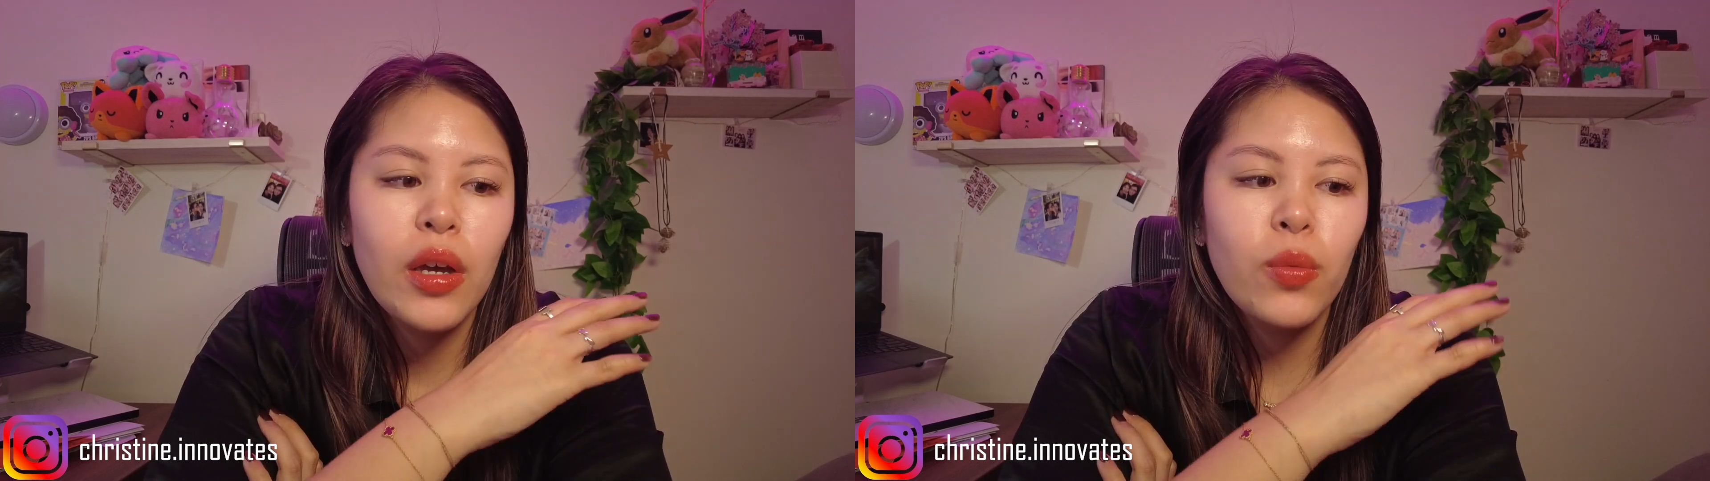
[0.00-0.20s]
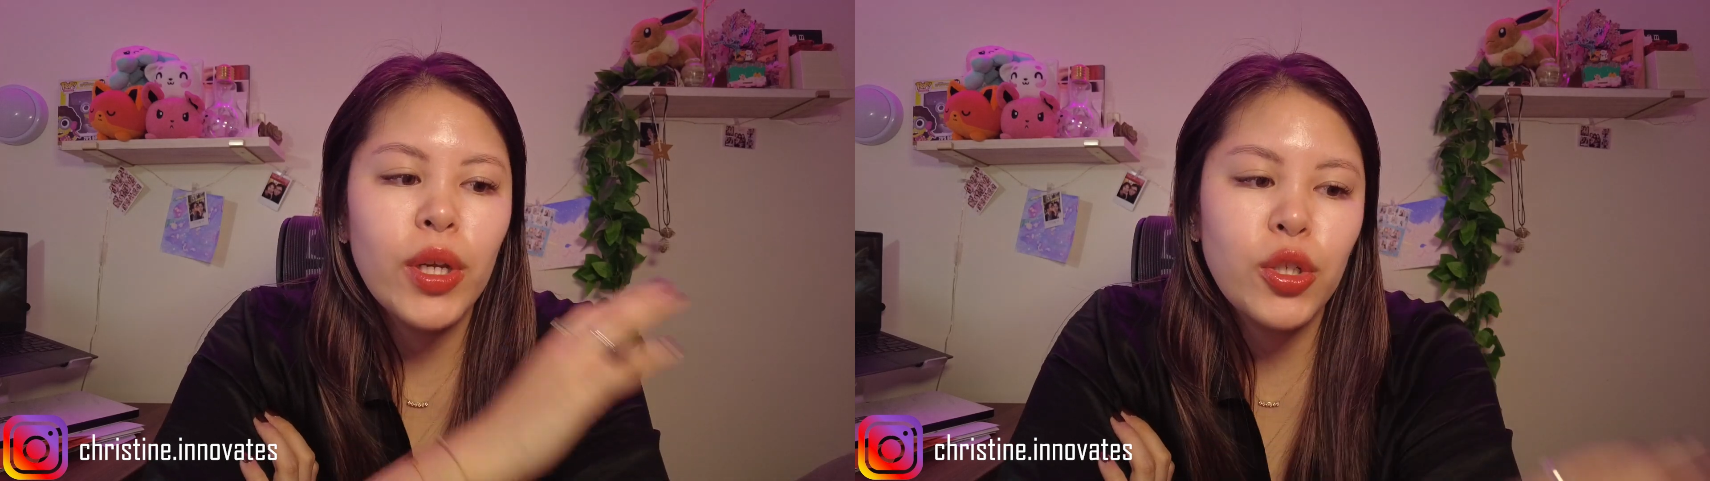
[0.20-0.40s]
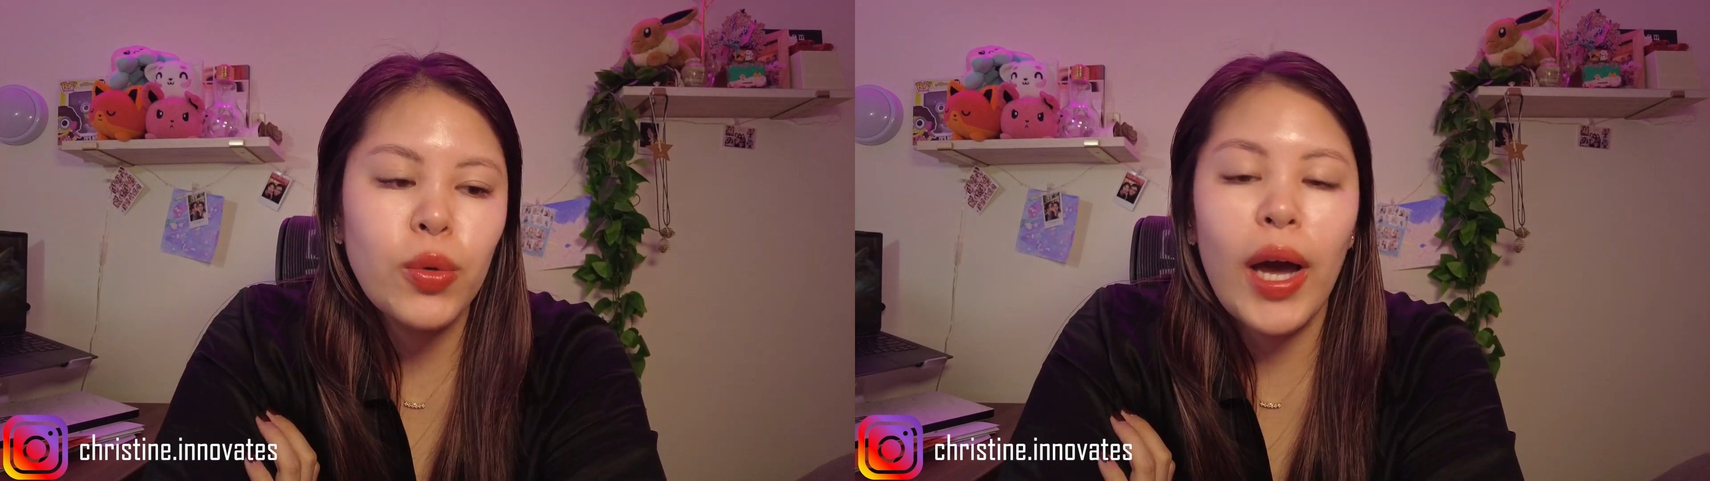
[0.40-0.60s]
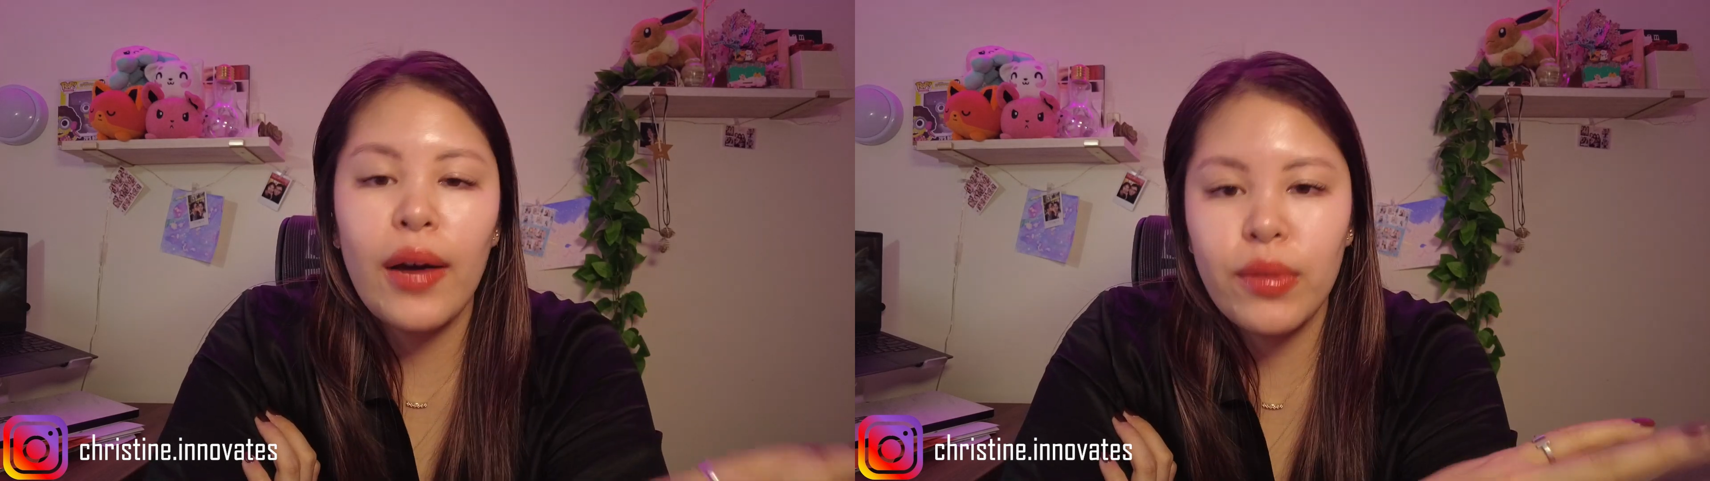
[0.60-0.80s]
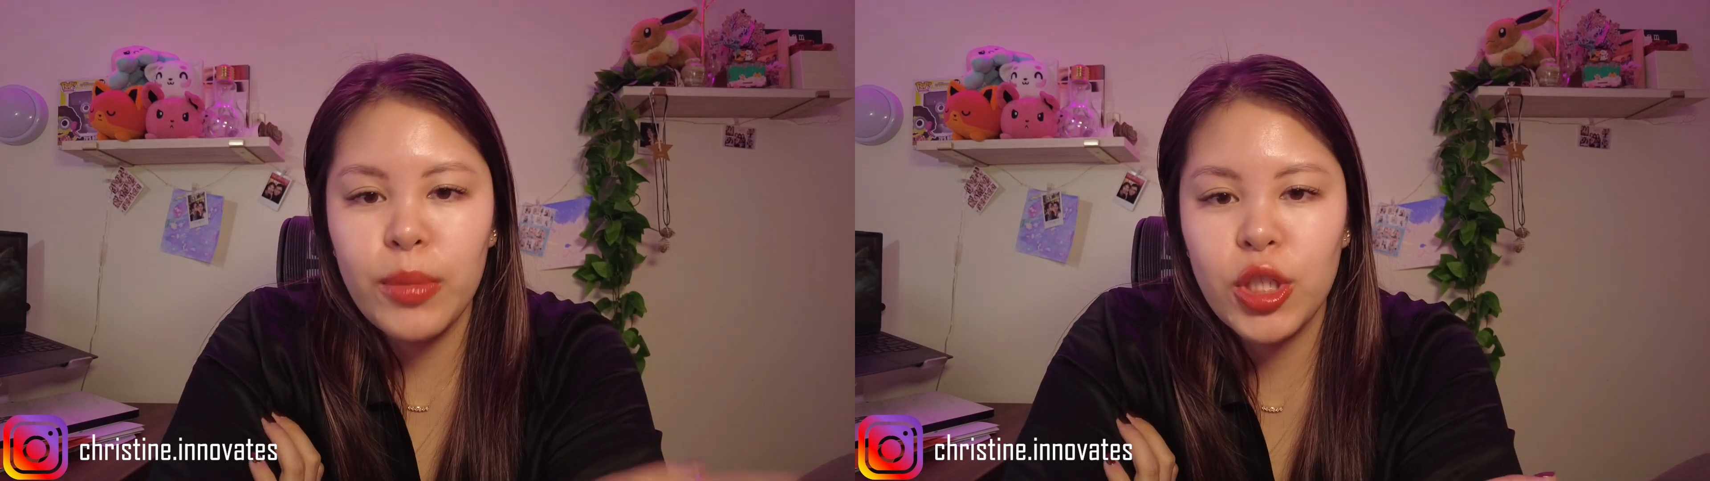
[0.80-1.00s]
We do
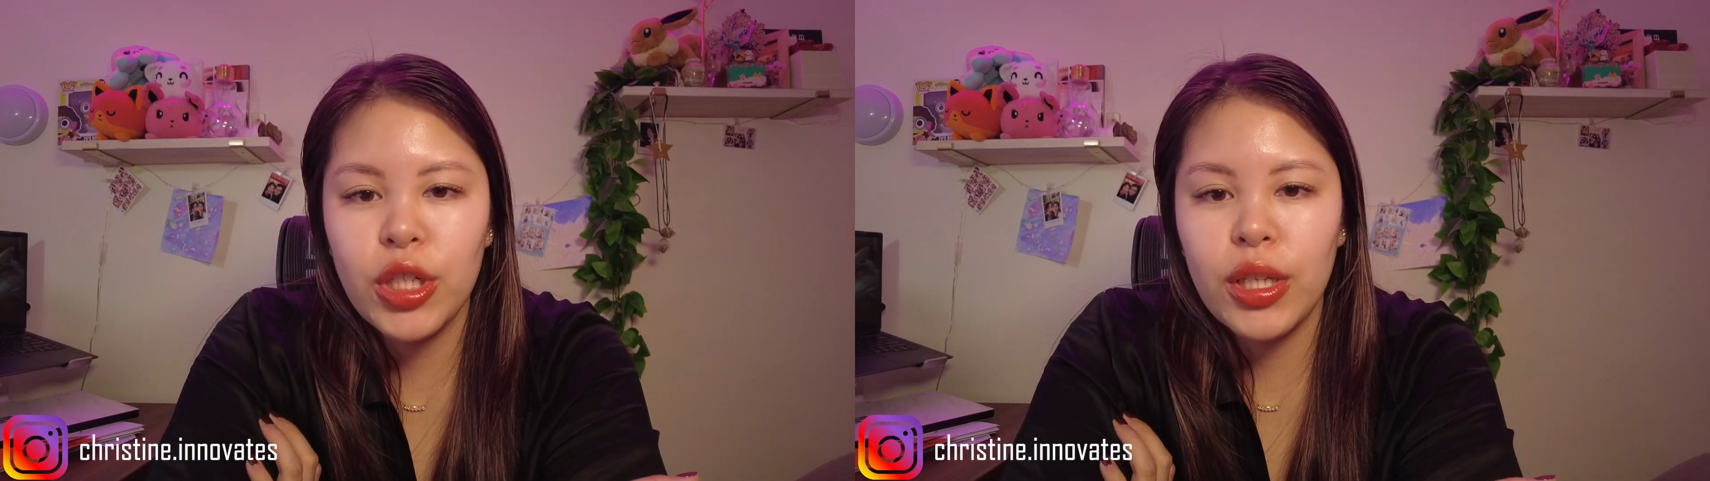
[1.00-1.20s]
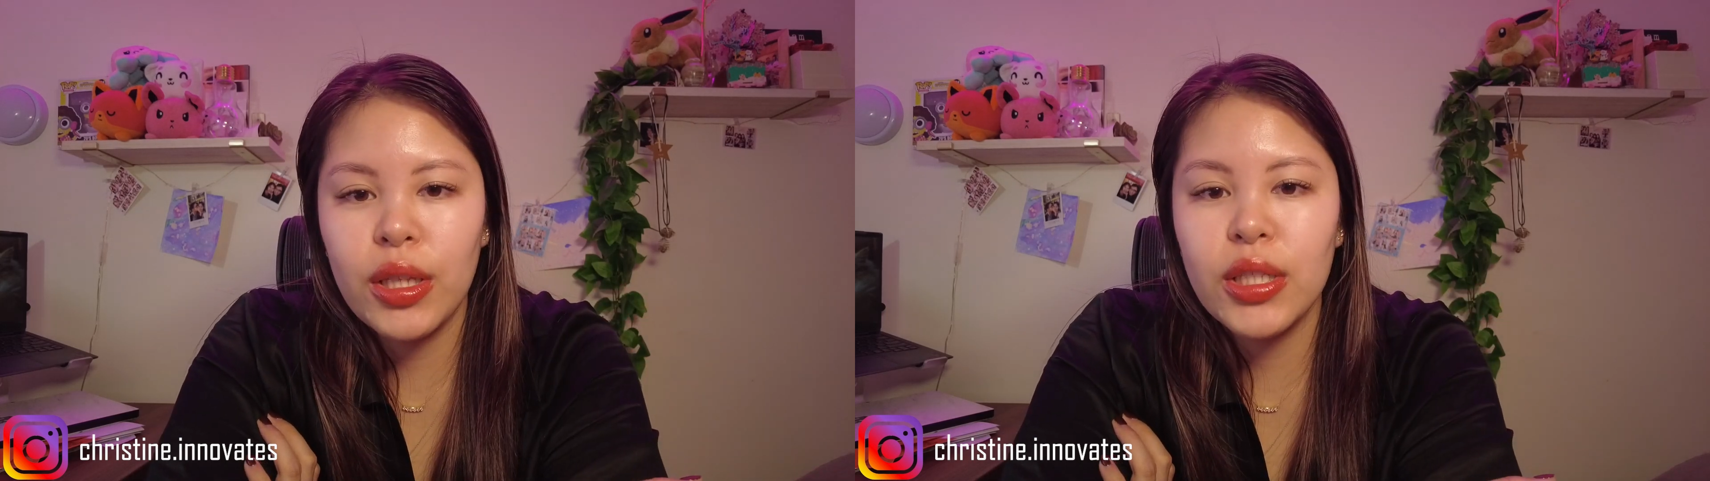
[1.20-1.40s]
have a machine